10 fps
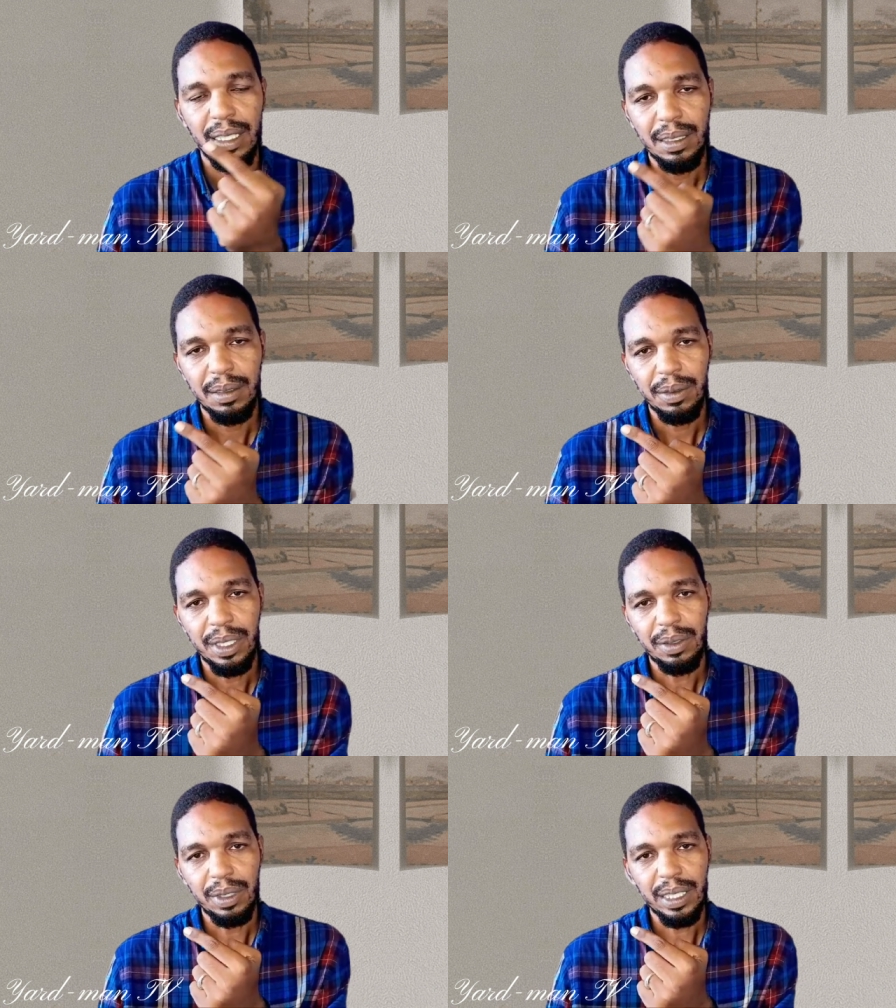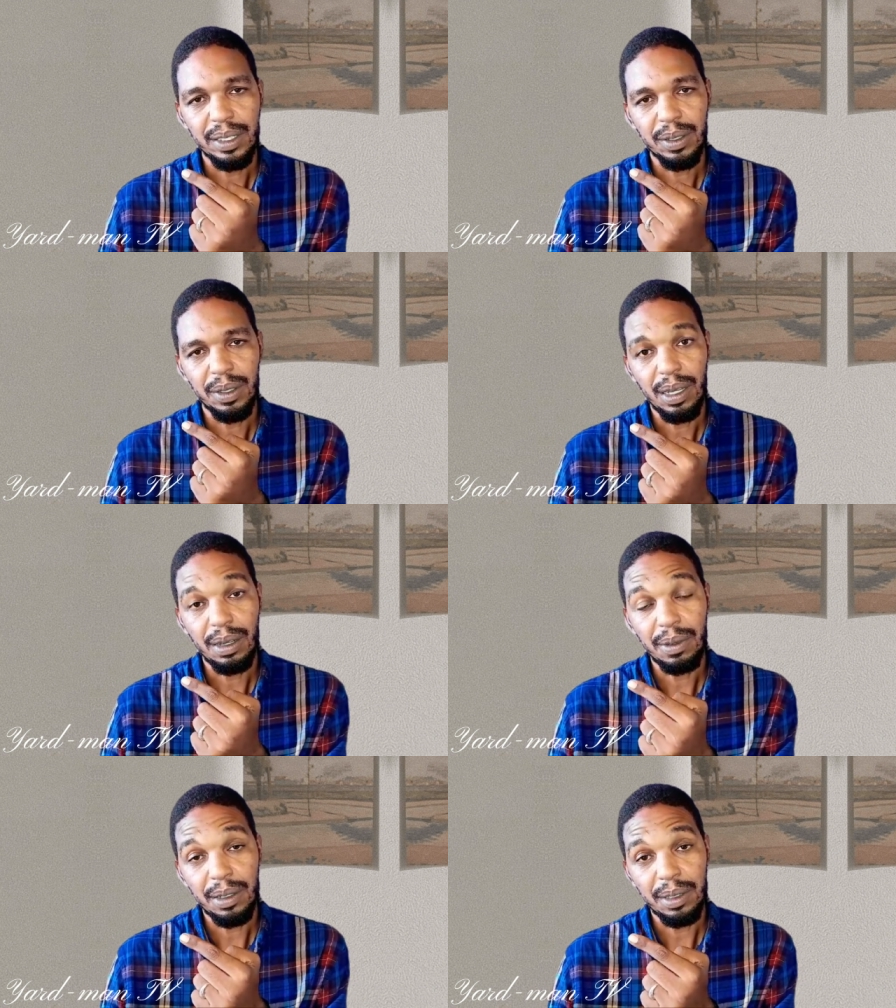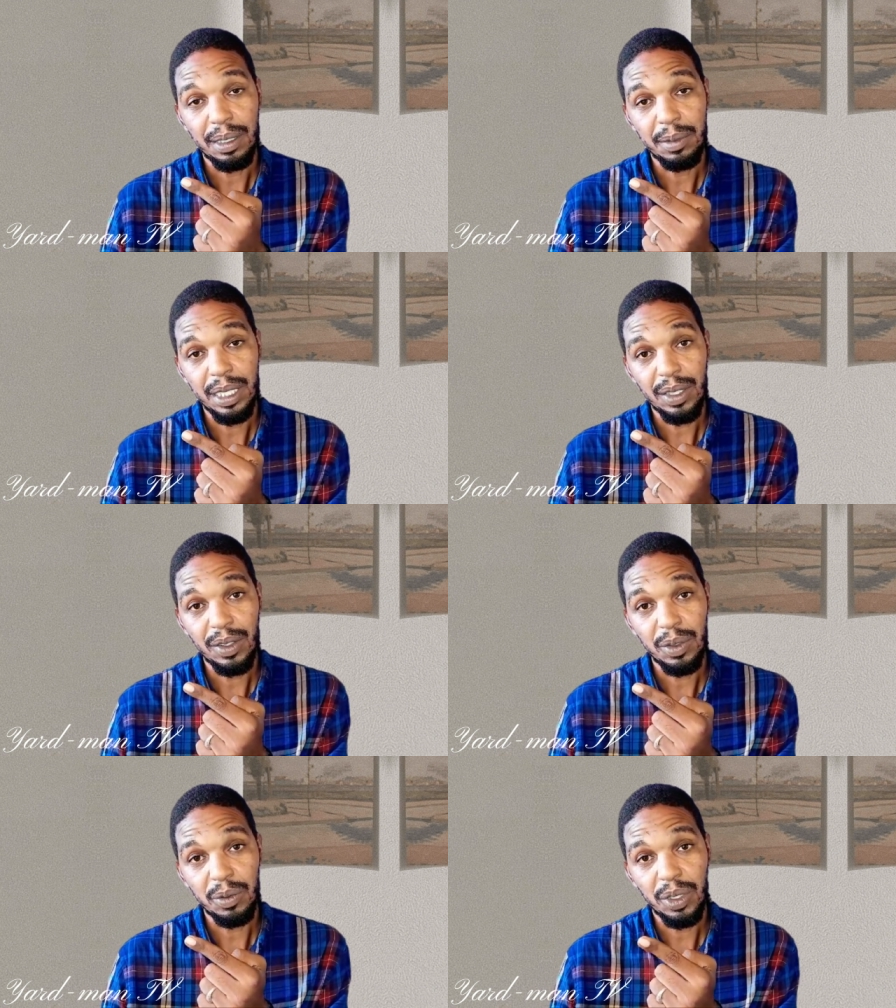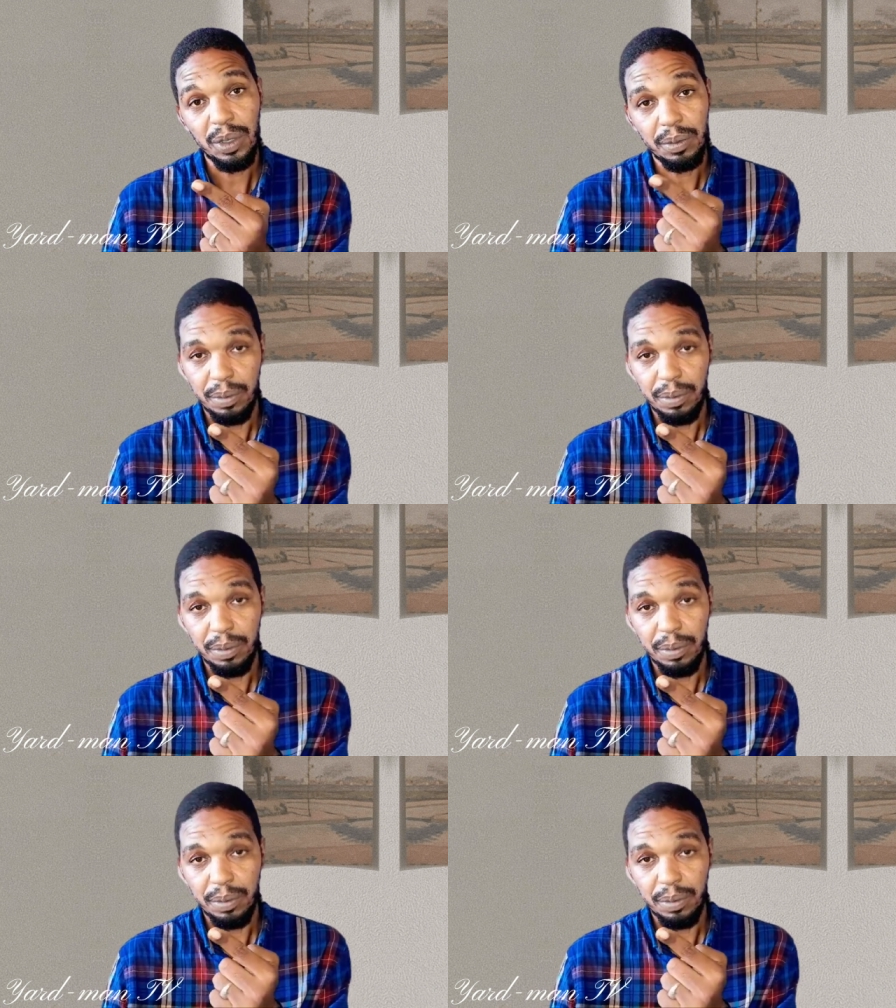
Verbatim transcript: Well, we have so um, um, man come come.